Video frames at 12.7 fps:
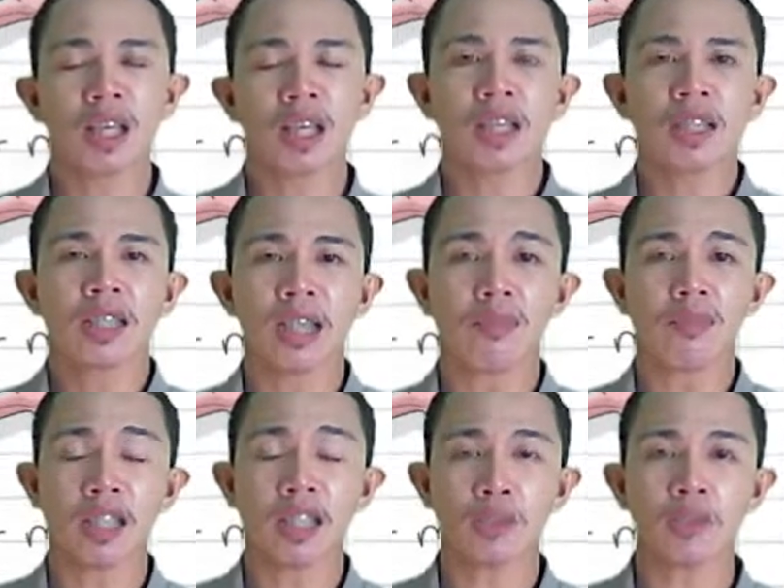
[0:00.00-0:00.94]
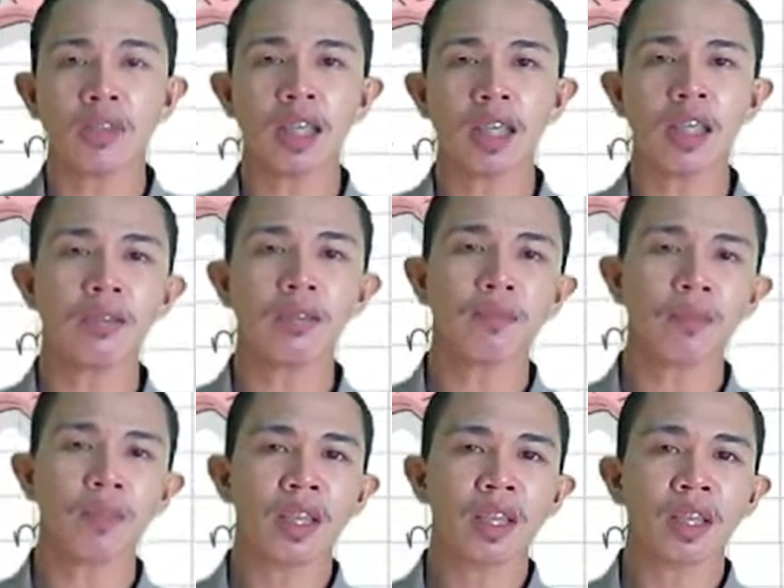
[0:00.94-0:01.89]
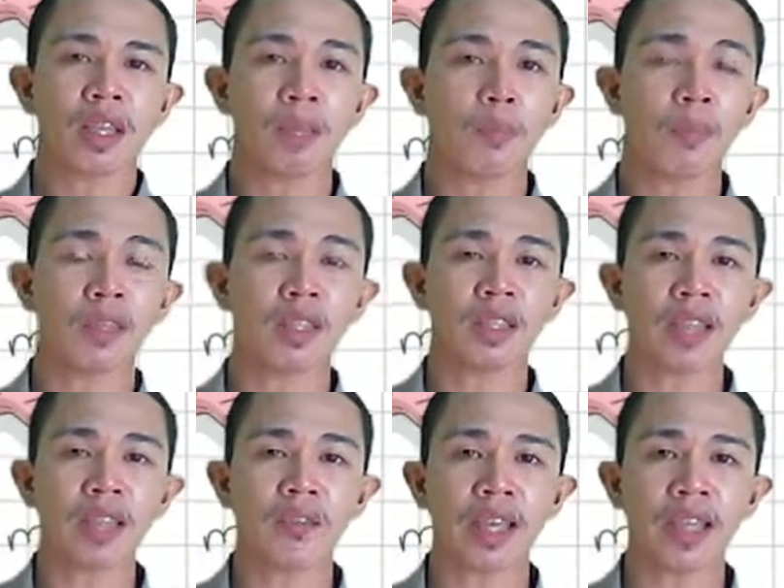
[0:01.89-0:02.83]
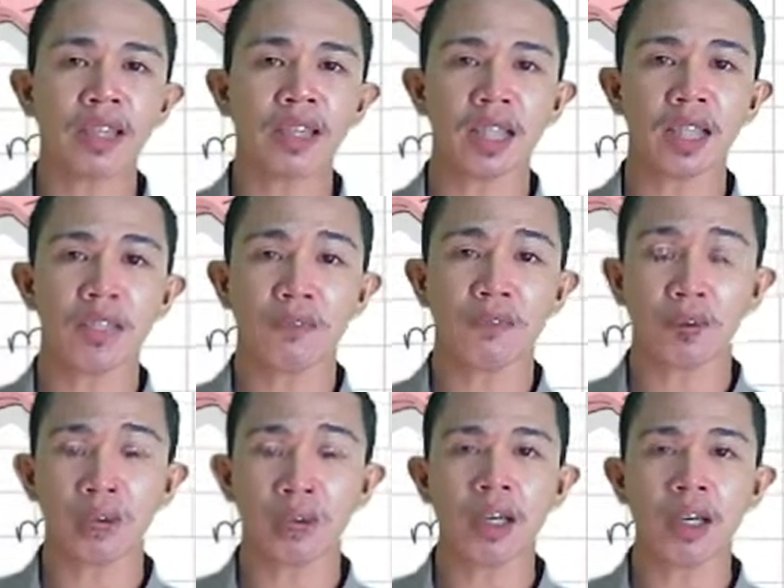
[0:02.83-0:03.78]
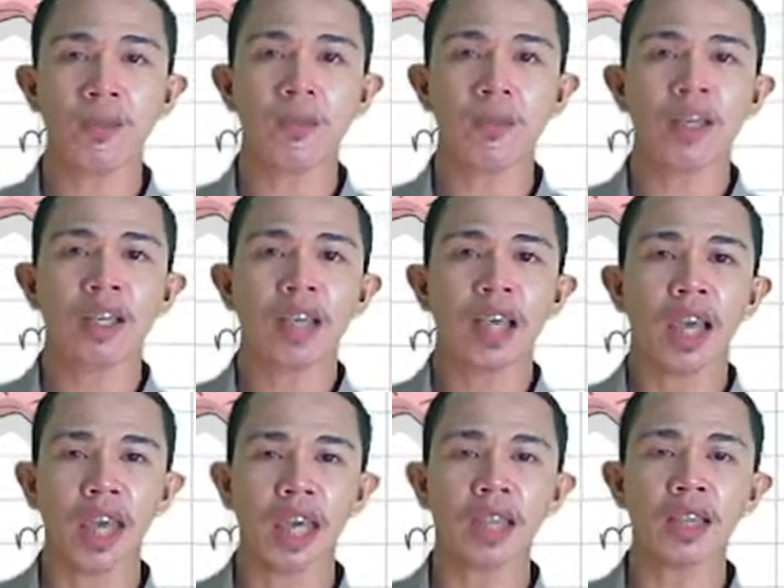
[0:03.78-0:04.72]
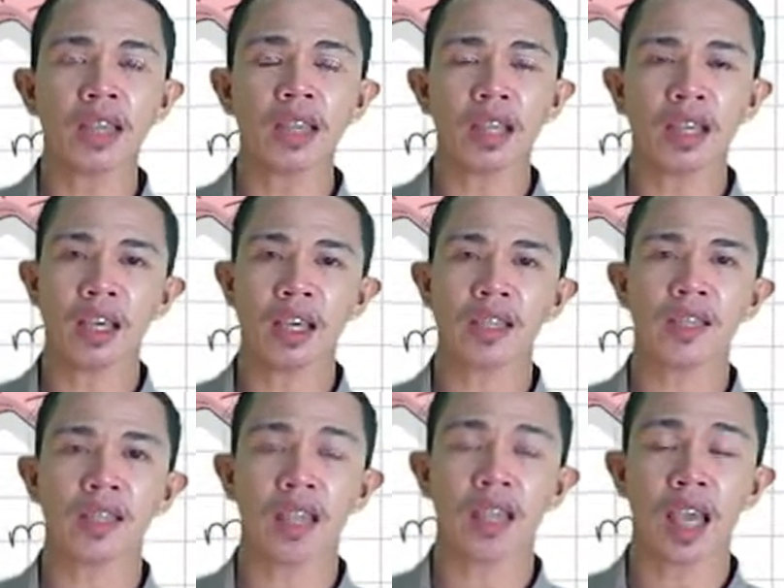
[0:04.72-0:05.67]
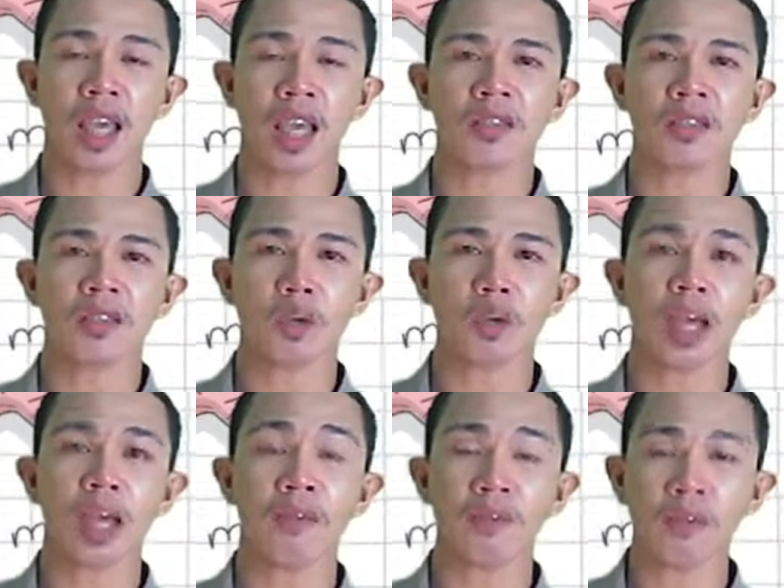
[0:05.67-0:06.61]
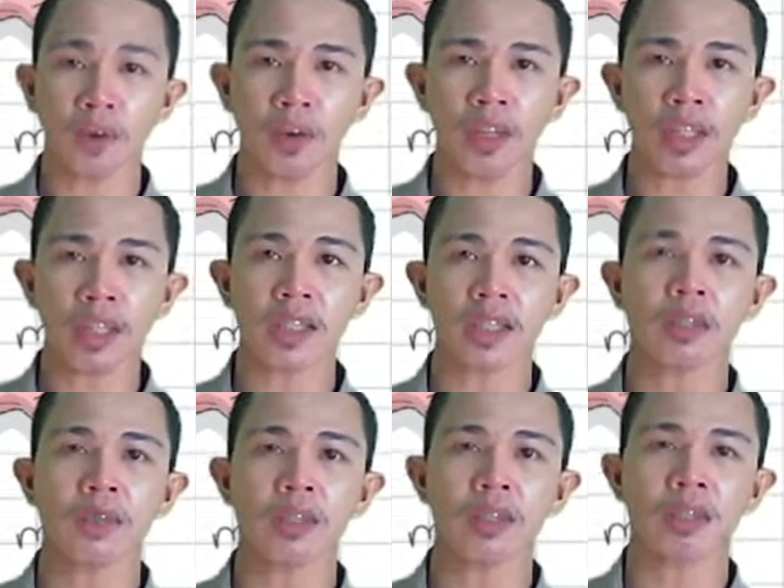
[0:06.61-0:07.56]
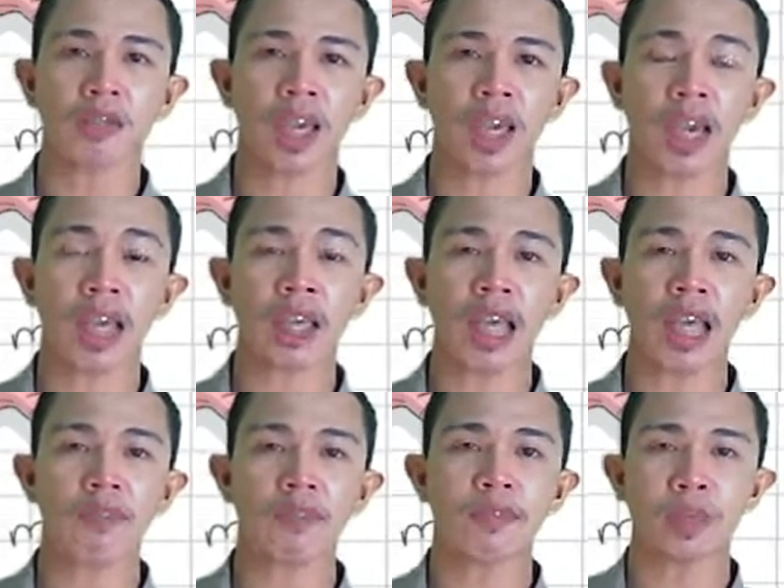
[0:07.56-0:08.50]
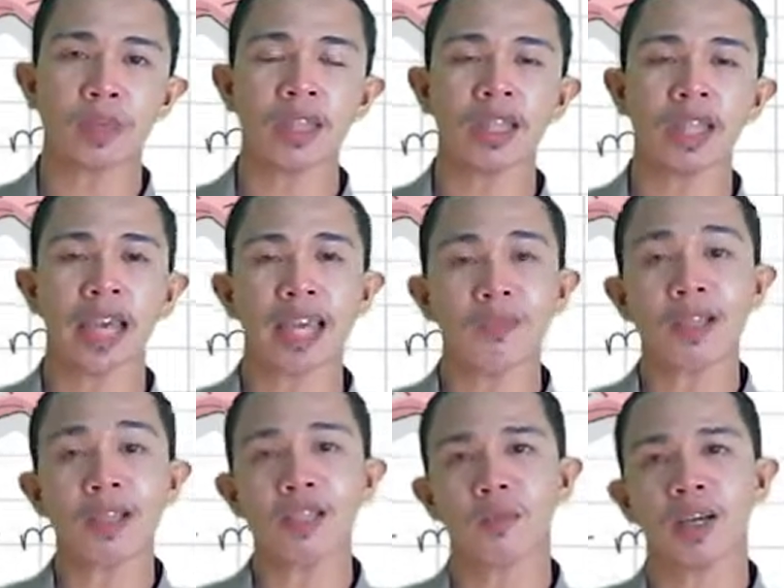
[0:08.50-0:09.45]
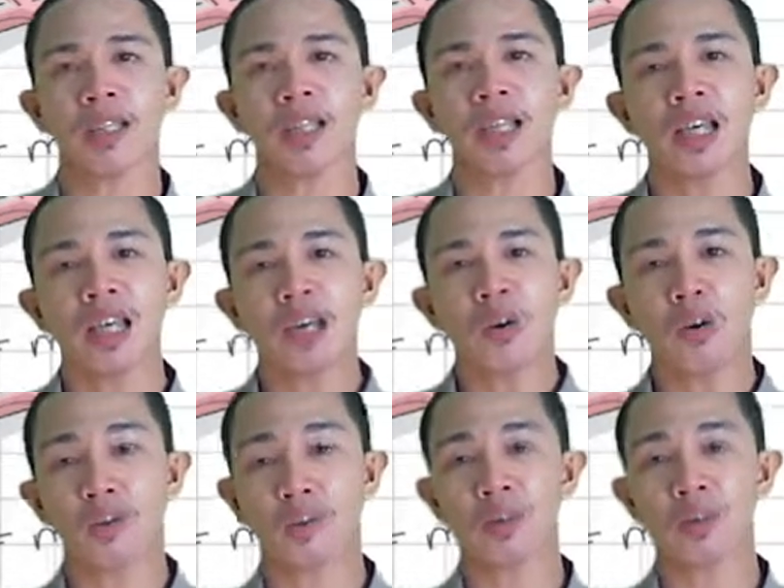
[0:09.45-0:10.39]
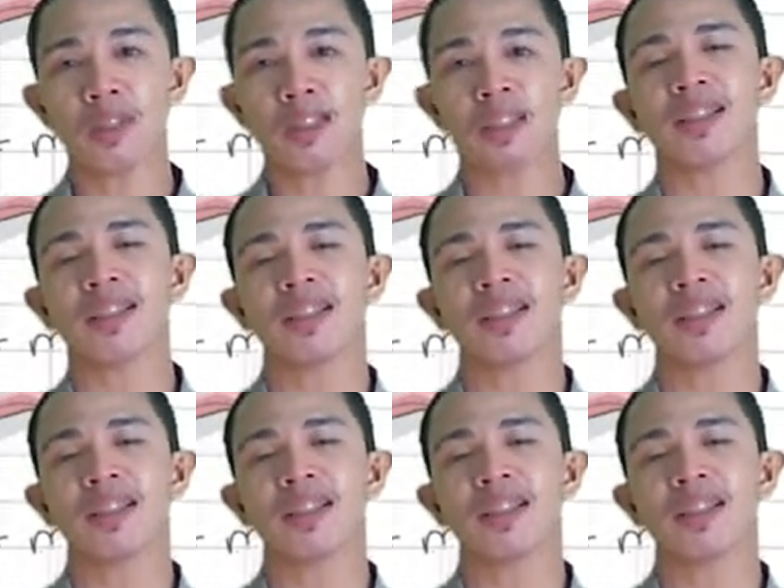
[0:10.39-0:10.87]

Substituting, the position of X is 4, n is 8. So we have 4 is equal to K times quantity 8 plus 1 over 100.